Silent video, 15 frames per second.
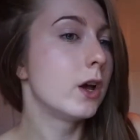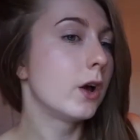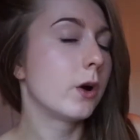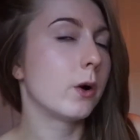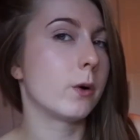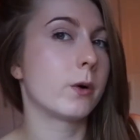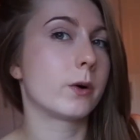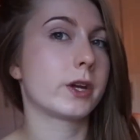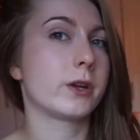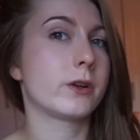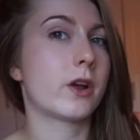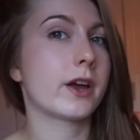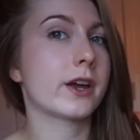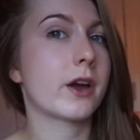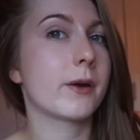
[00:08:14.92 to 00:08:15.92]
or you
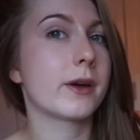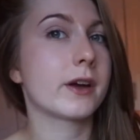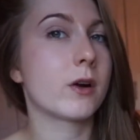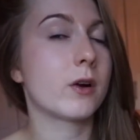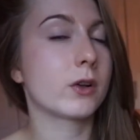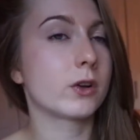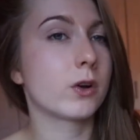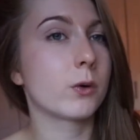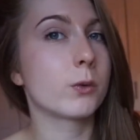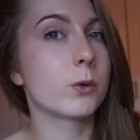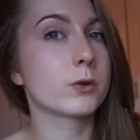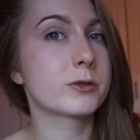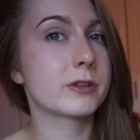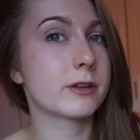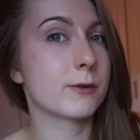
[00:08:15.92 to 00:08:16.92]
like going on long
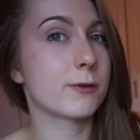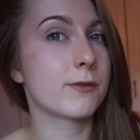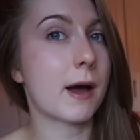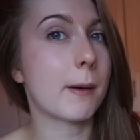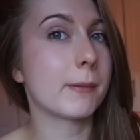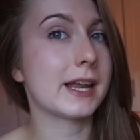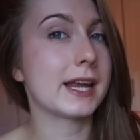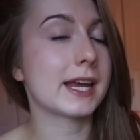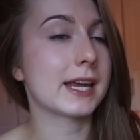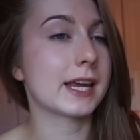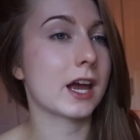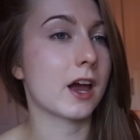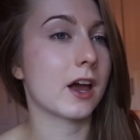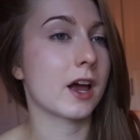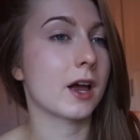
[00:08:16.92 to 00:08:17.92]
walks with your
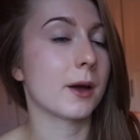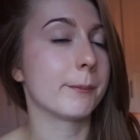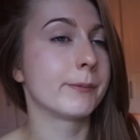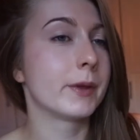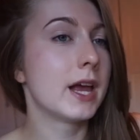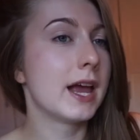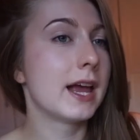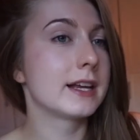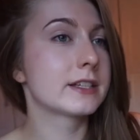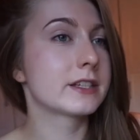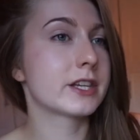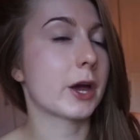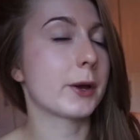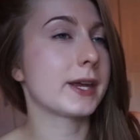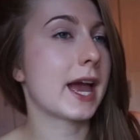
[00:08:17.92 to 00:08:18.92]
family.
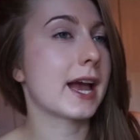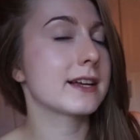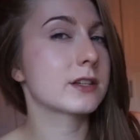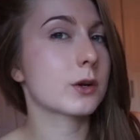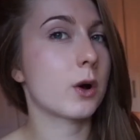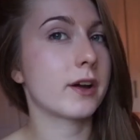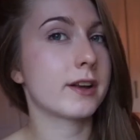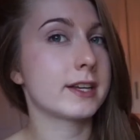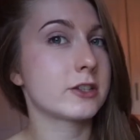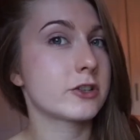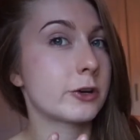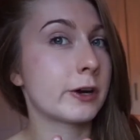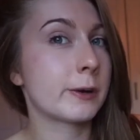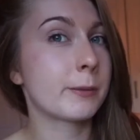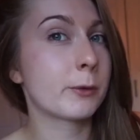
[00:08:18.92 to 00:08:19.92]
So yeah, it's quite an
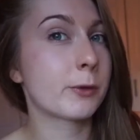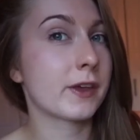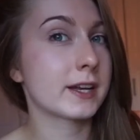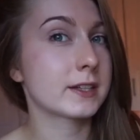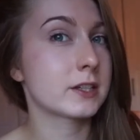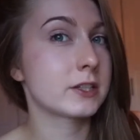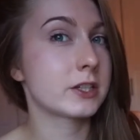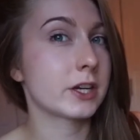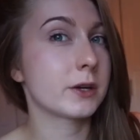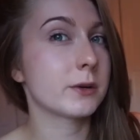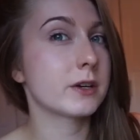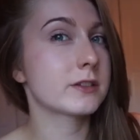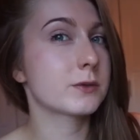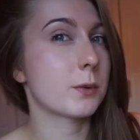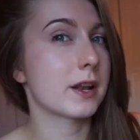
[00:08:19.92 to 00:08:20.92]
enjoyable thing to do,
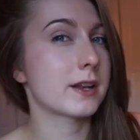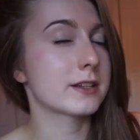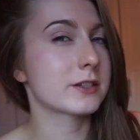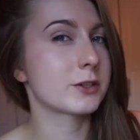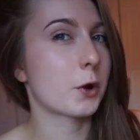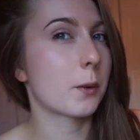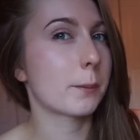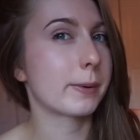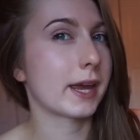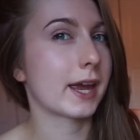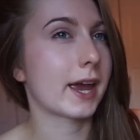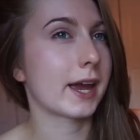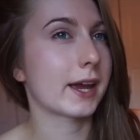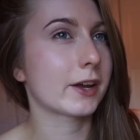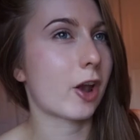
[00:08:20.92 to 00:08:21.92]
as well as not
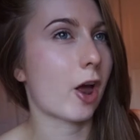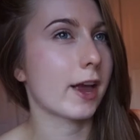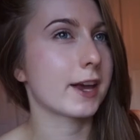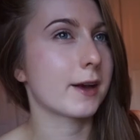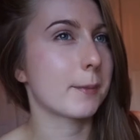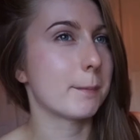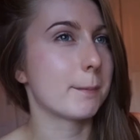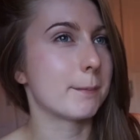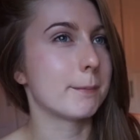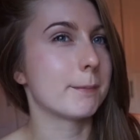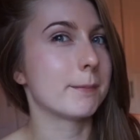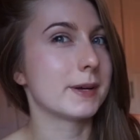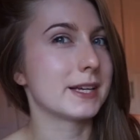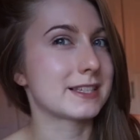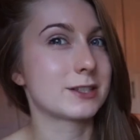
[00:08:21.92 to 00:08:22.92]
being like,
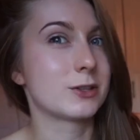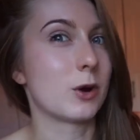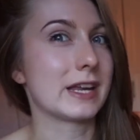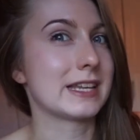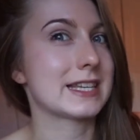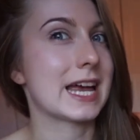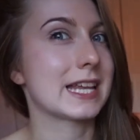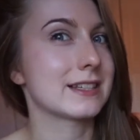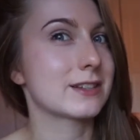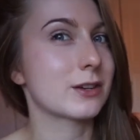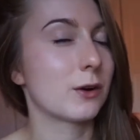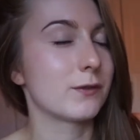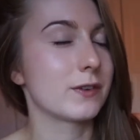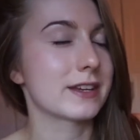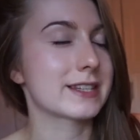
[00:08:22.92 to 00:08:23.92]
it's not intense
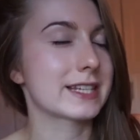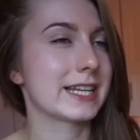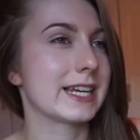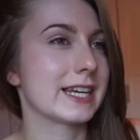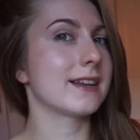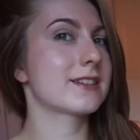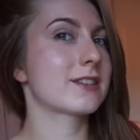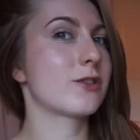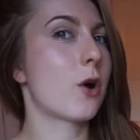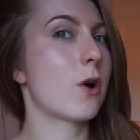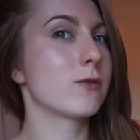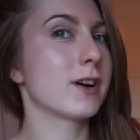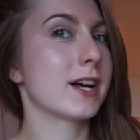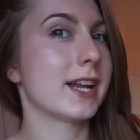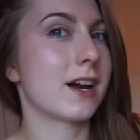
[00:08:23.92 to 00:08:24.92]
obviously. It's
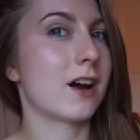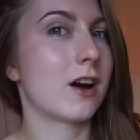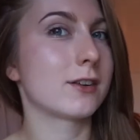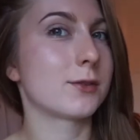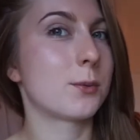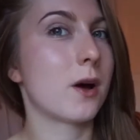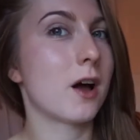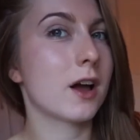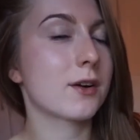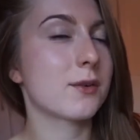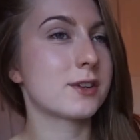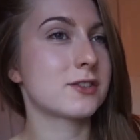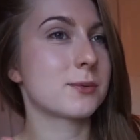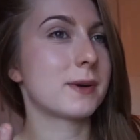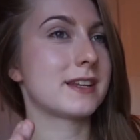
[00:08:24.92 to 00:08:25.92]
not really hard work,
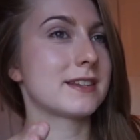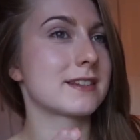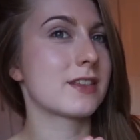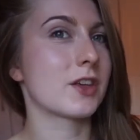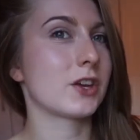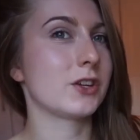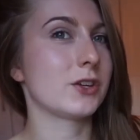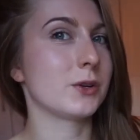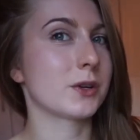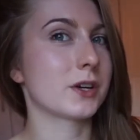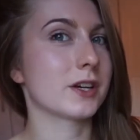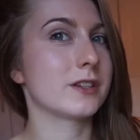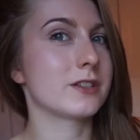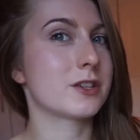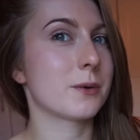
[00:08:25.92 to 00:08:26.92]
which means that you
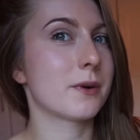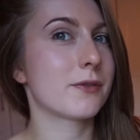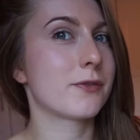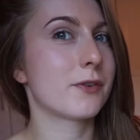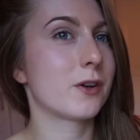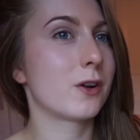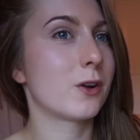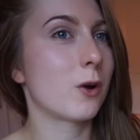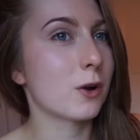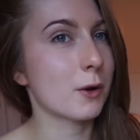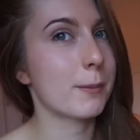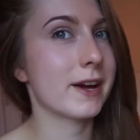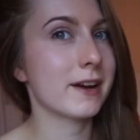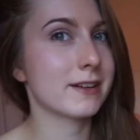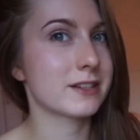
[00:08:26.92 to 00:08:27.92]
can do it for longer
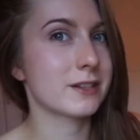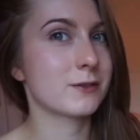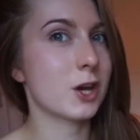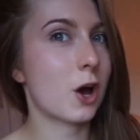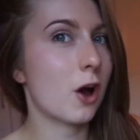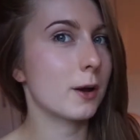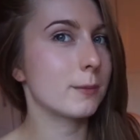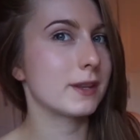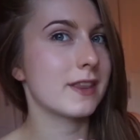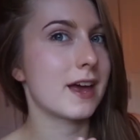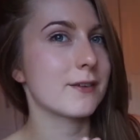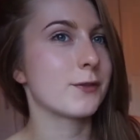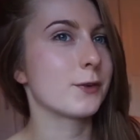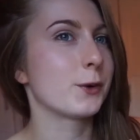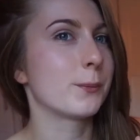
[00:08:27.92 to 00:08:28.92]
periods of time and
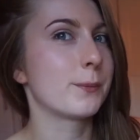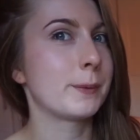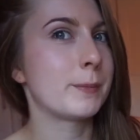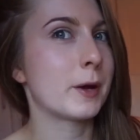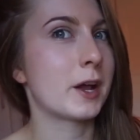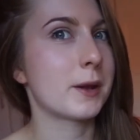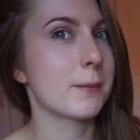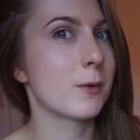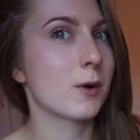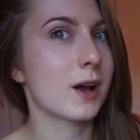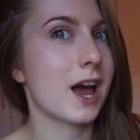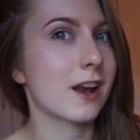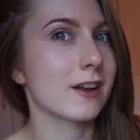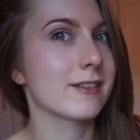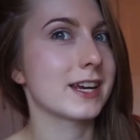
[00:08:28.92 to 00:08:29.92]
therefore you'll be burning more
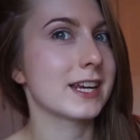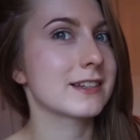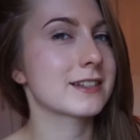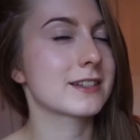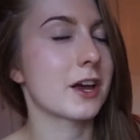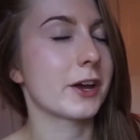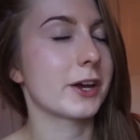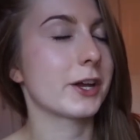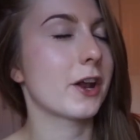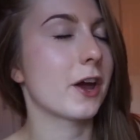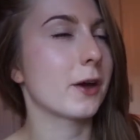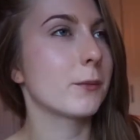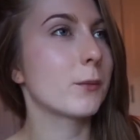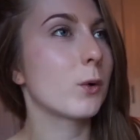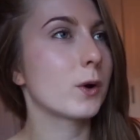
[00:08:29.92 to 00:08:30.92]
calories. So, you
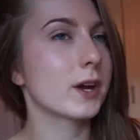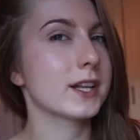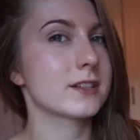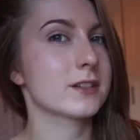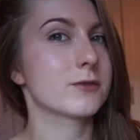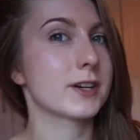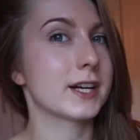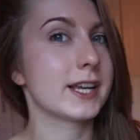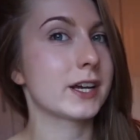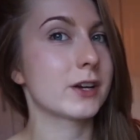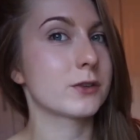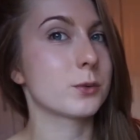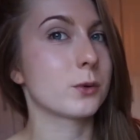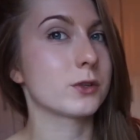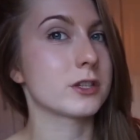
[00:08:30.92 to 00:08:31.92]
know, walking's a really
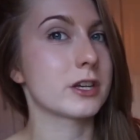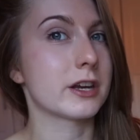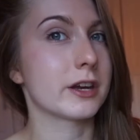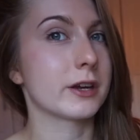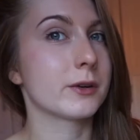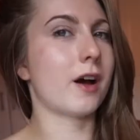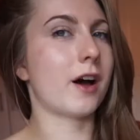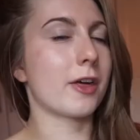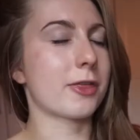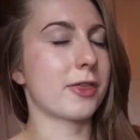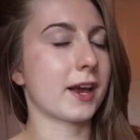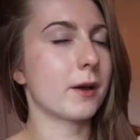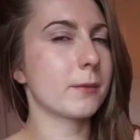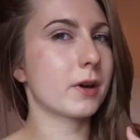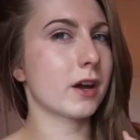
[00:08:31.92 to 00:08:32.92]
good one too. I
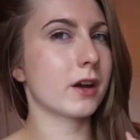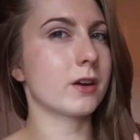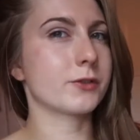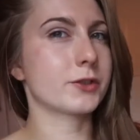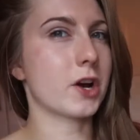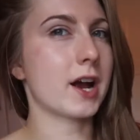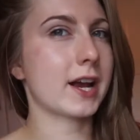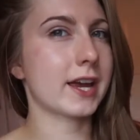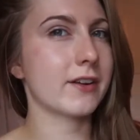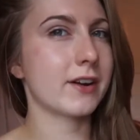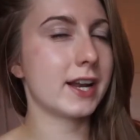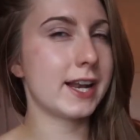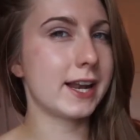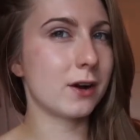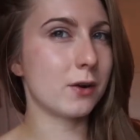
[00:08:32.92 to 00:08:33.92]
think I'm going off track here a
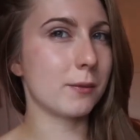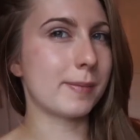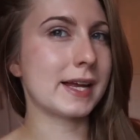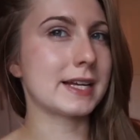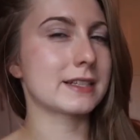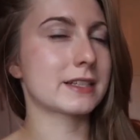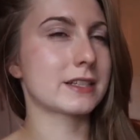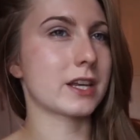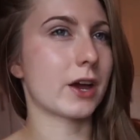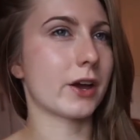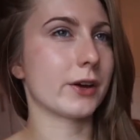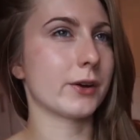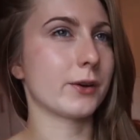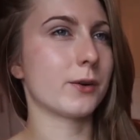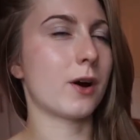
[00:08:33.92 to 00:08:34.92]
little bit,
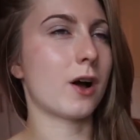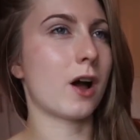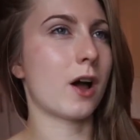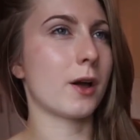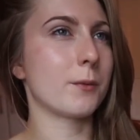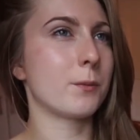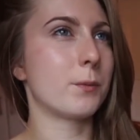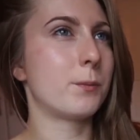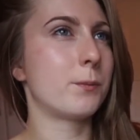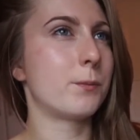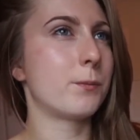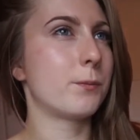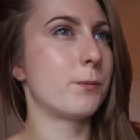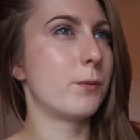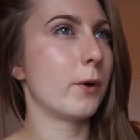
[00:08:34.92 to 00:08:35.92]
so I
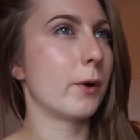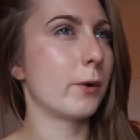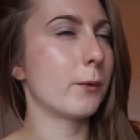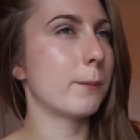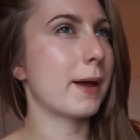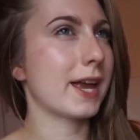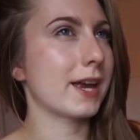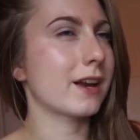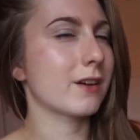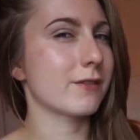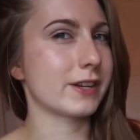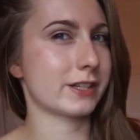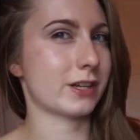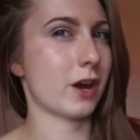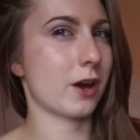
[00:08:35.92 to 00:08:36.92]
will make a
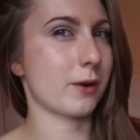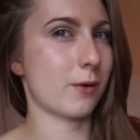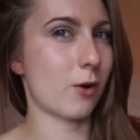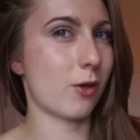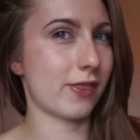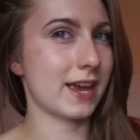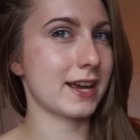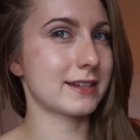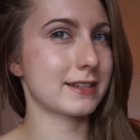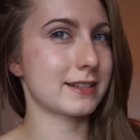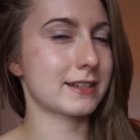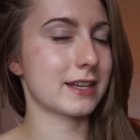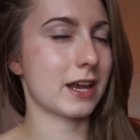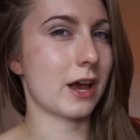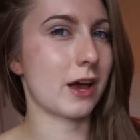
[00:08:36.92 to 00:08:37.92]
video on this,